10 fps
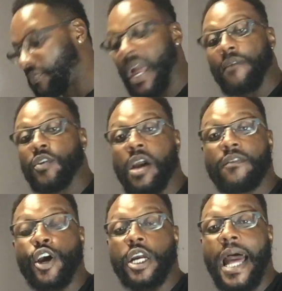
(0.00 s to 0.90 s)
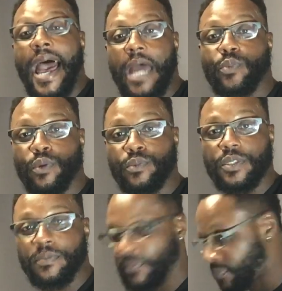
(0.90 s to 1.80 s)
Have you ever heard of hot
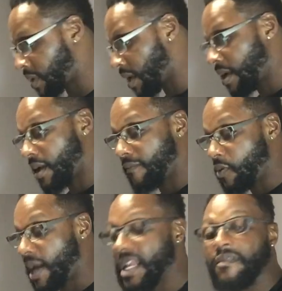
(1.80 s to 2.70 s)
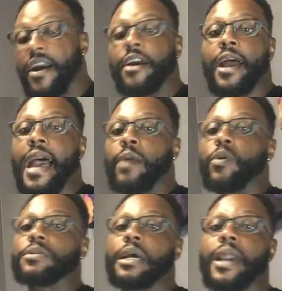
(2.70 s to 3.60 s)
roots? You ain't never heard of hot
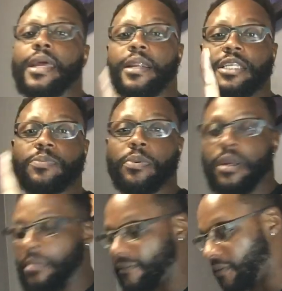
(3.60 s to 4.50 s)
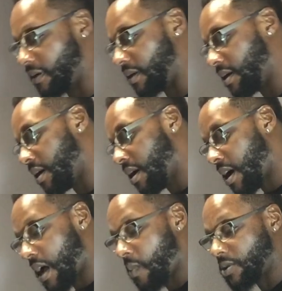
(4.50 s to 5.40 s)
roots? I got an experiment for you.
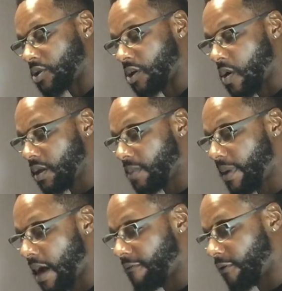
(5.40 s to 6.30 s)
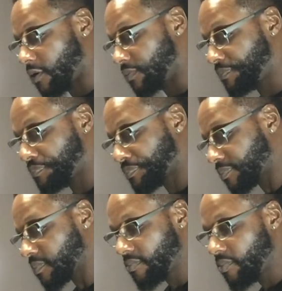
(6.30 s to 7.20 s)
I want you to go in your bathroom.
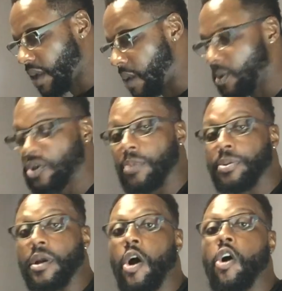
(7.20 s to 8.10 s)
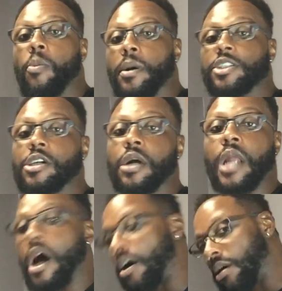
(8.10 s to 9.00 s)
I want you to put a whole bunch of color
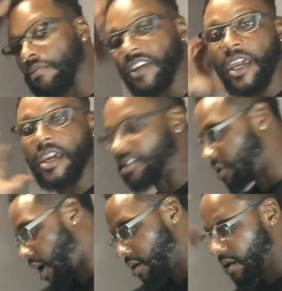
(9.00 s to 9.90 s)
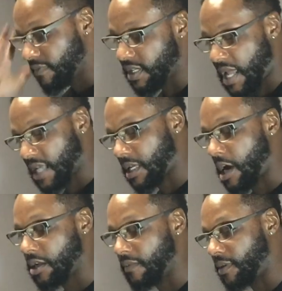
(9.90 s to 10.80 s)
all over your head, just all over your lock,
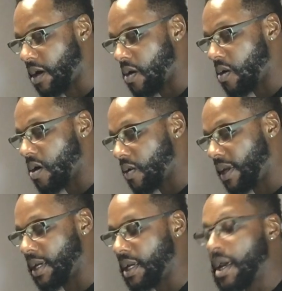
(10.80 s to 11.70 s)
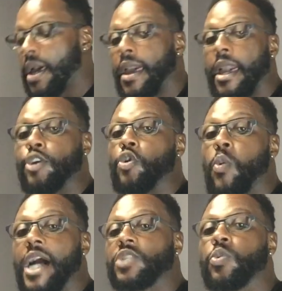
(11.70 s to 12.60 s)
all over your whole head, and you
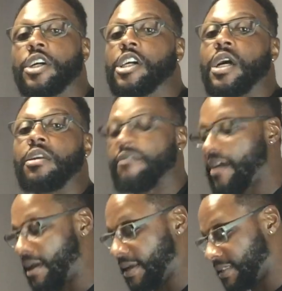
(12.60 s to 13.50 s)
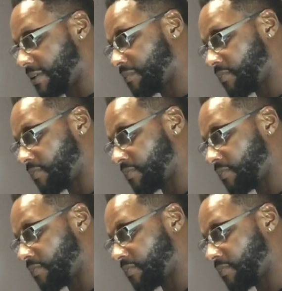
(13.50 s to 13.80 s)
watch what color fast.